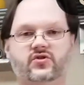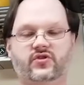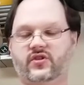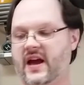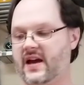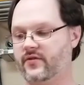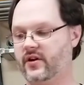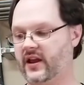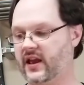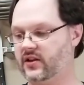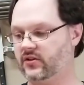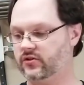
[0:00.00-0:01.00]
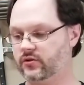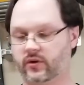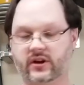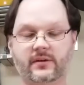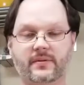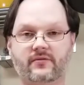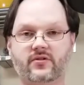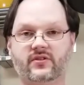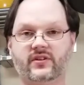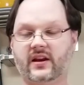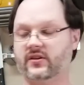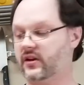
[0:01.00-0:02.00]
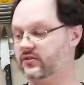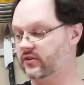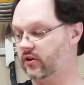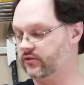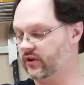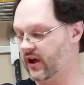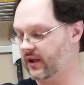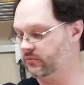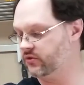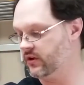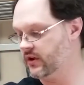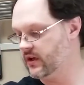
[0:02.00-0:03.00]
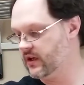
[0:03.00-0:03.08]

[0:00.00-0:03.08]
to have on hand because you want to keep everything sanitized at all times.